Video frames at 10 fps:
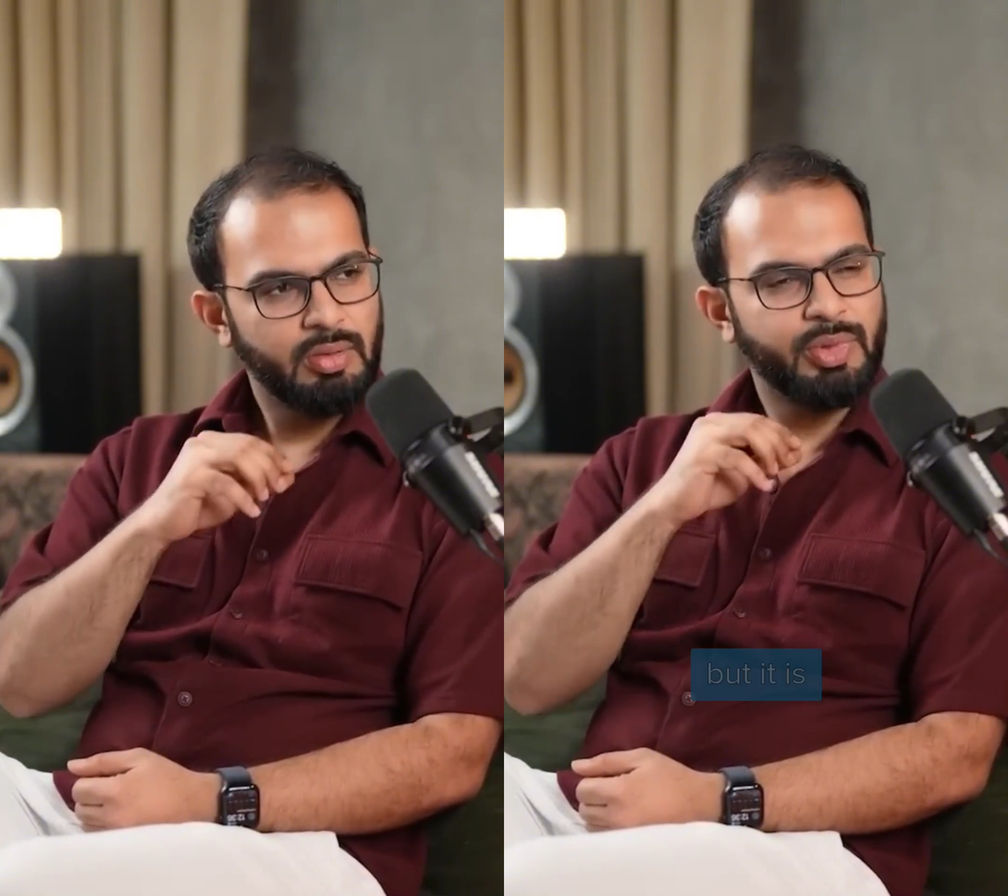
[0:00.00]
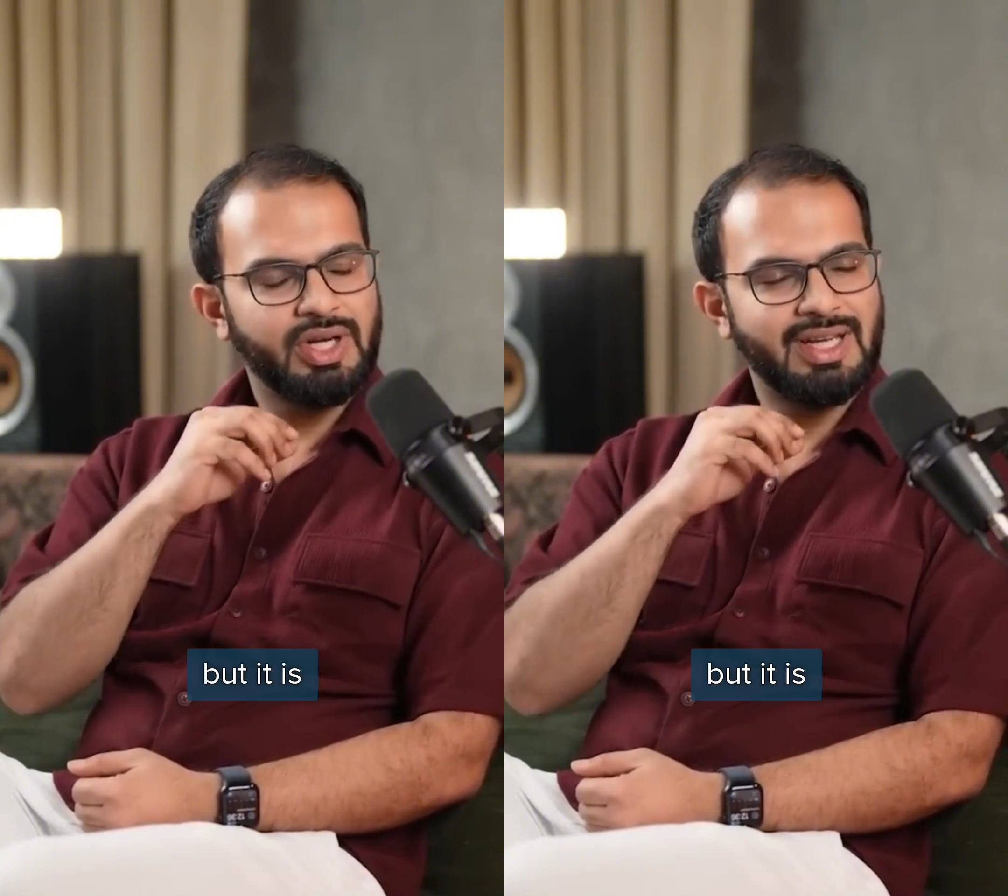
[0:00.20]

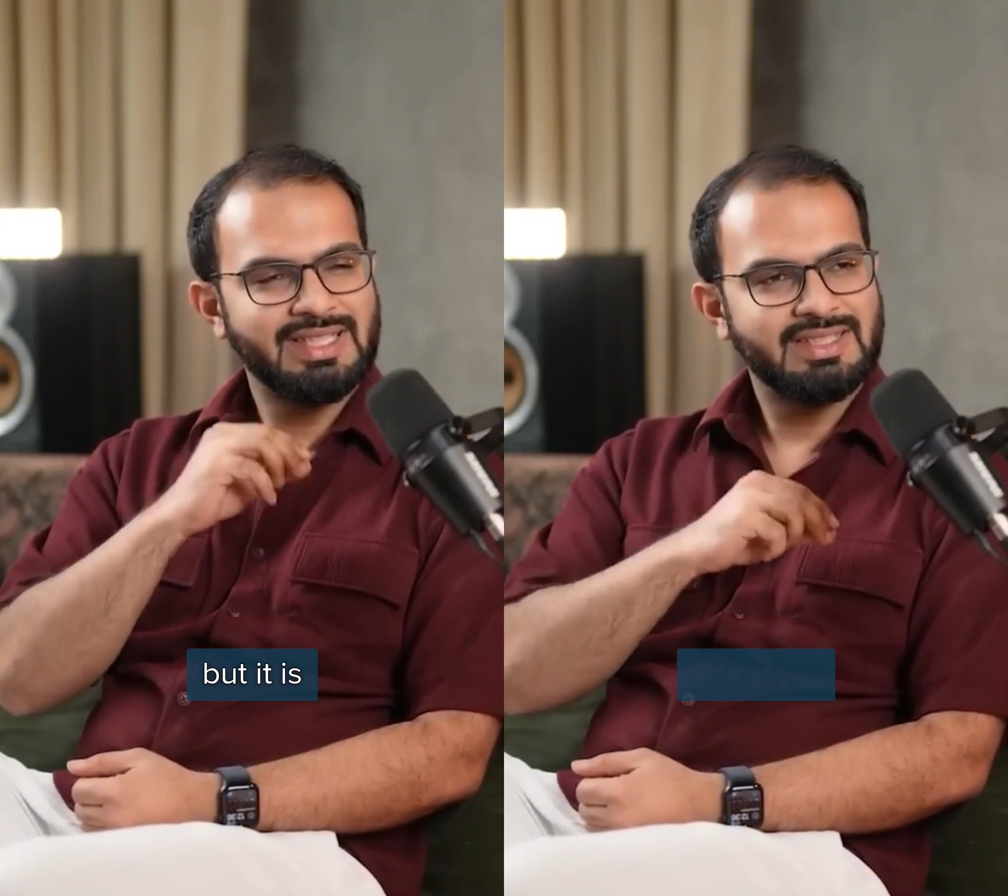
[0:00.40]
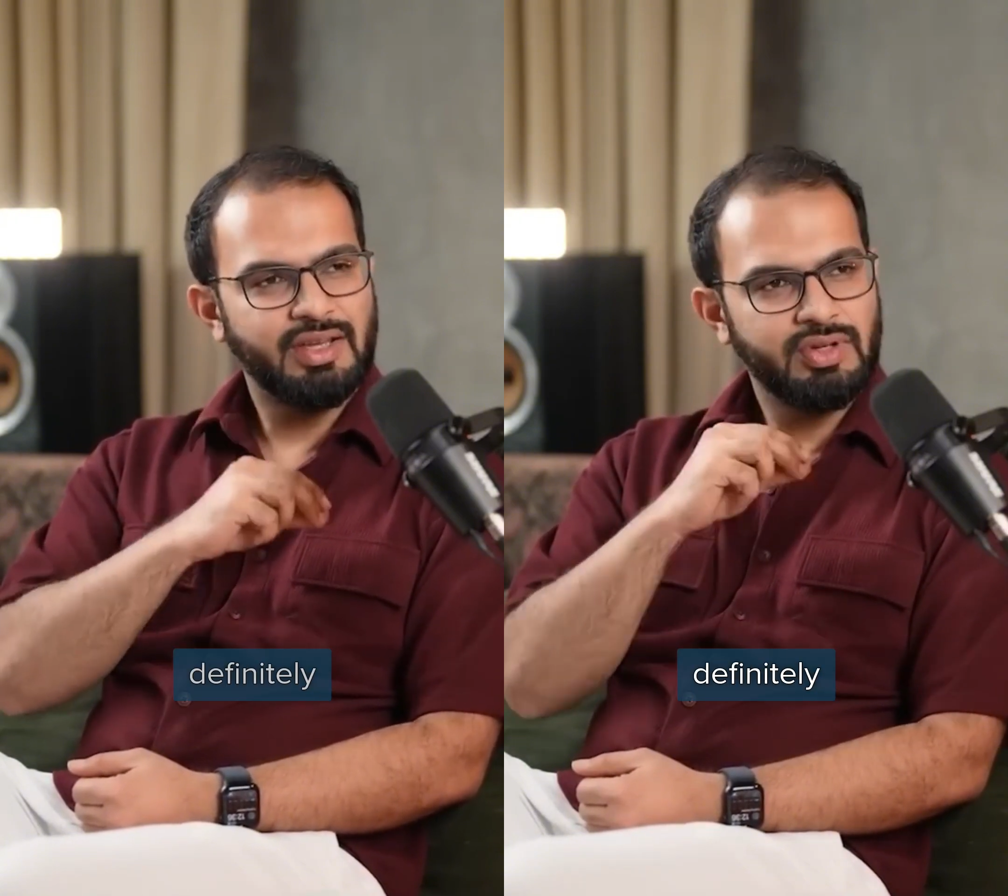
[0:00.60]
but it
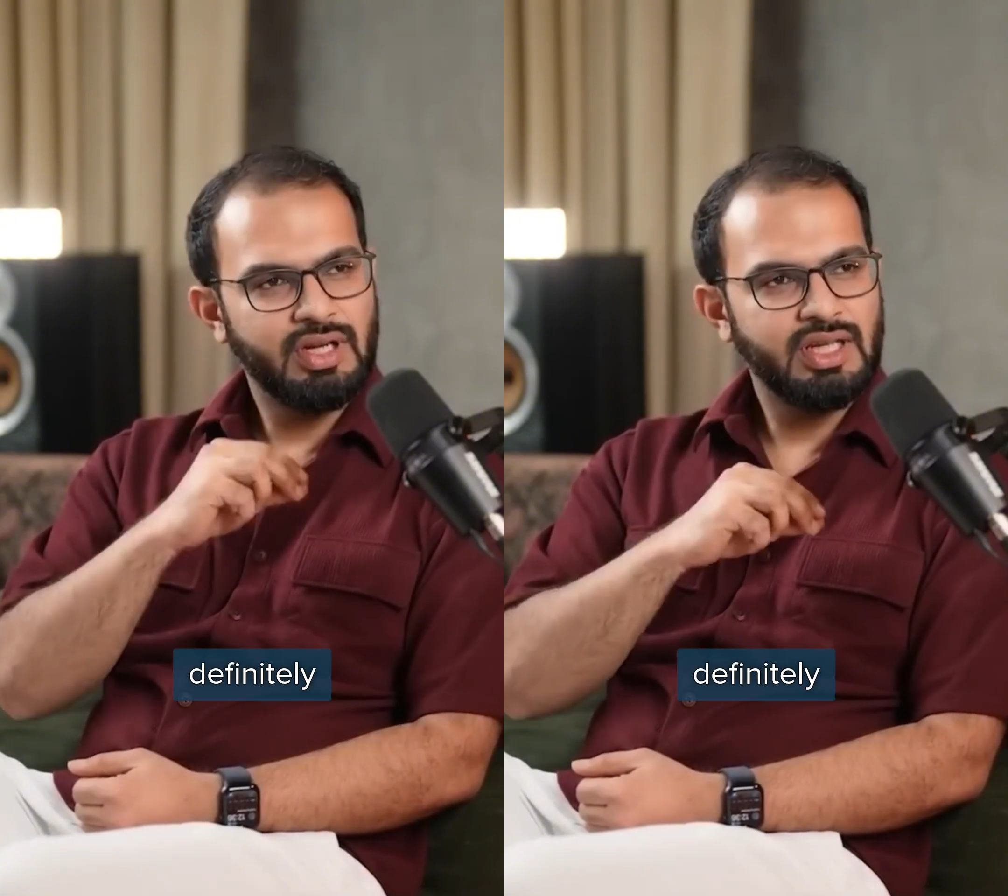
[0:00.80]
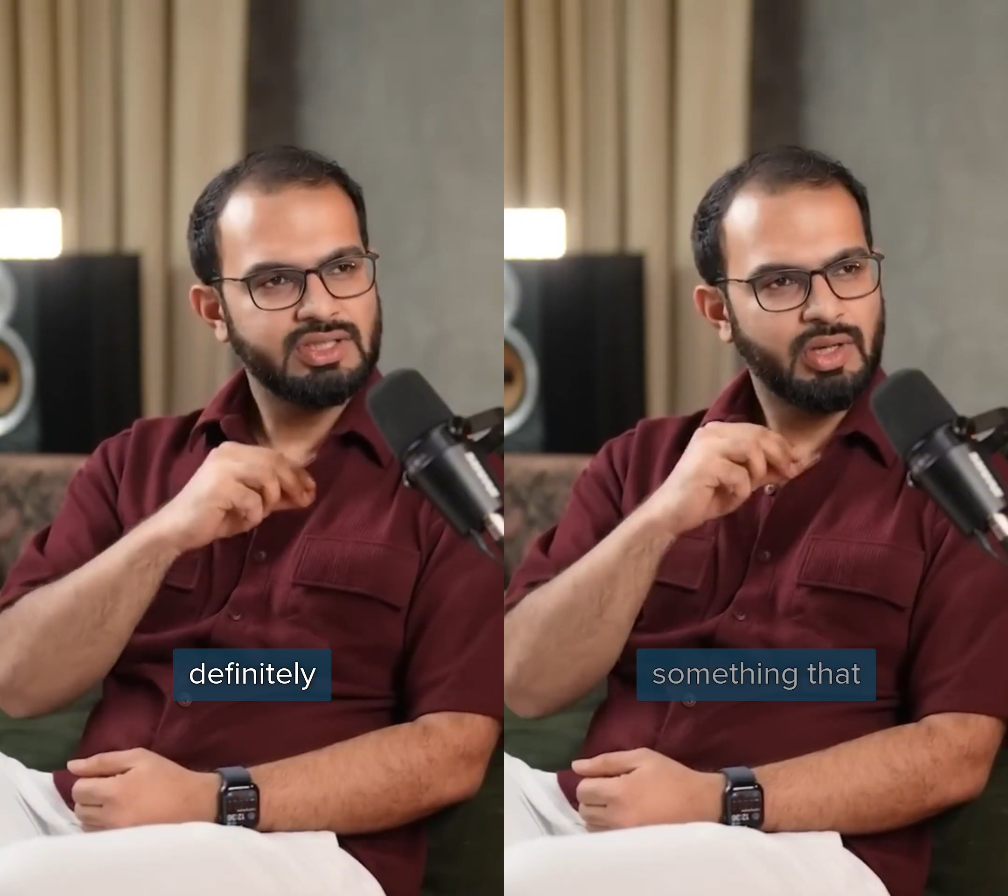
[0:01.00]
is
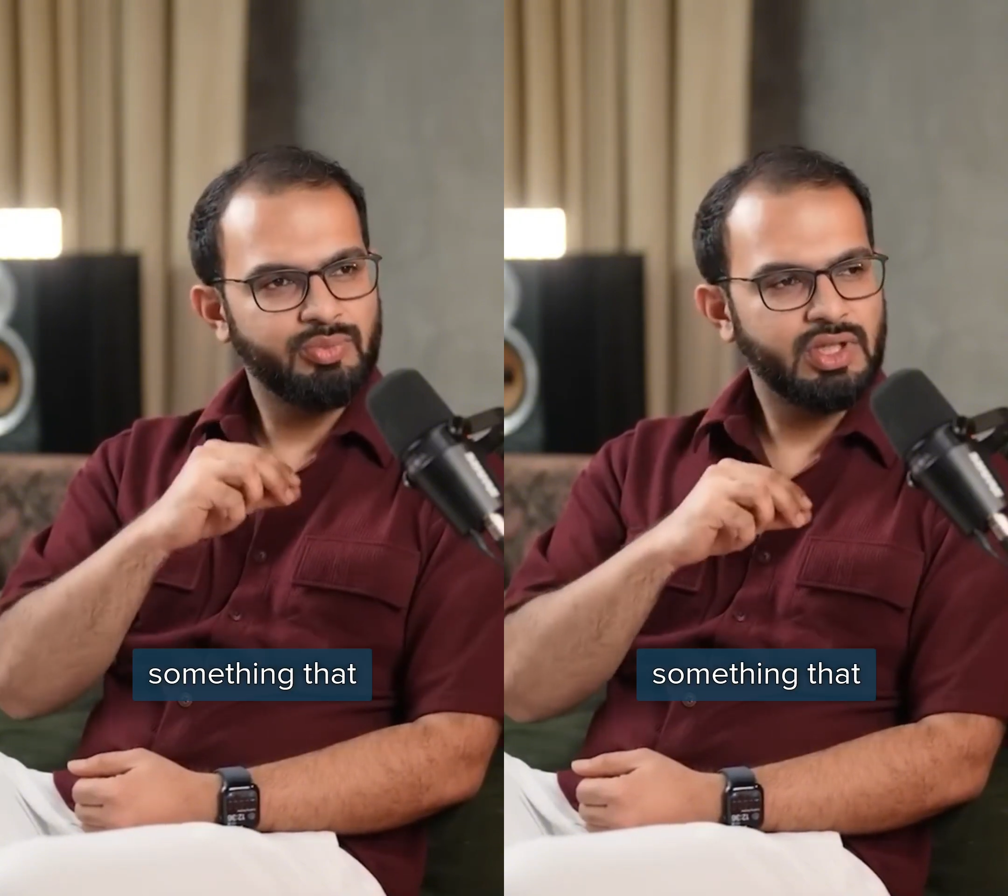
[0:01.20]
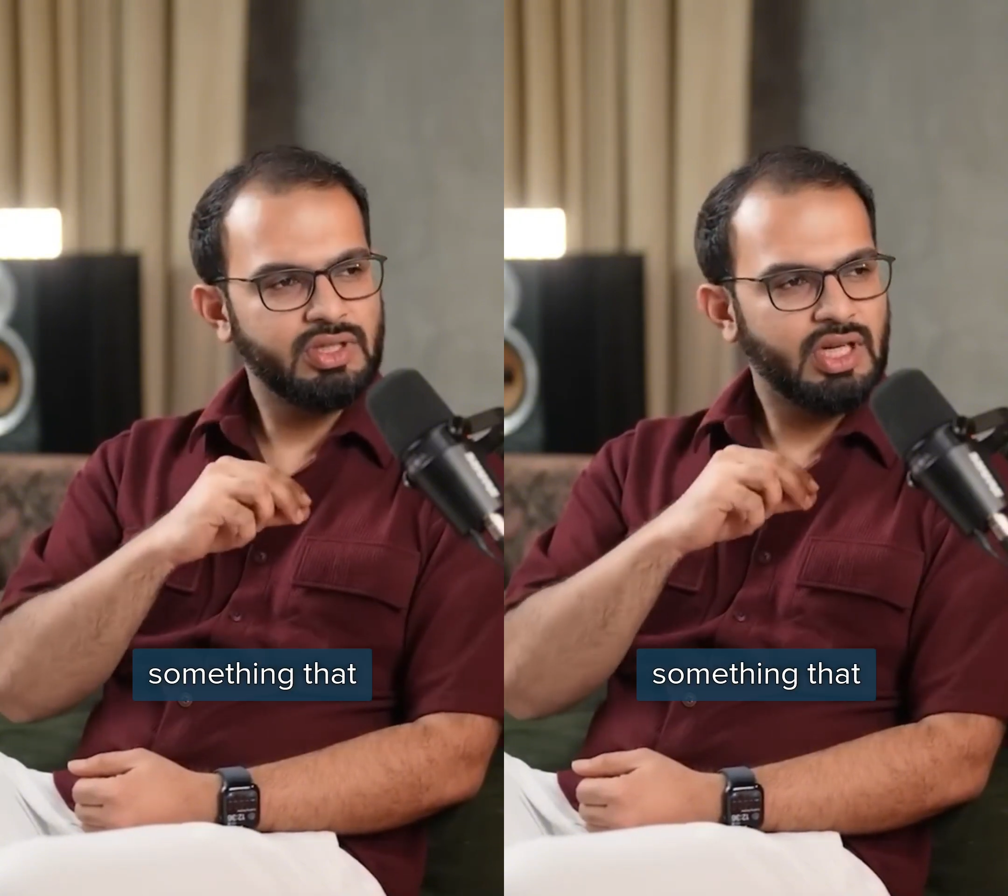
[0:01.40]
definitely something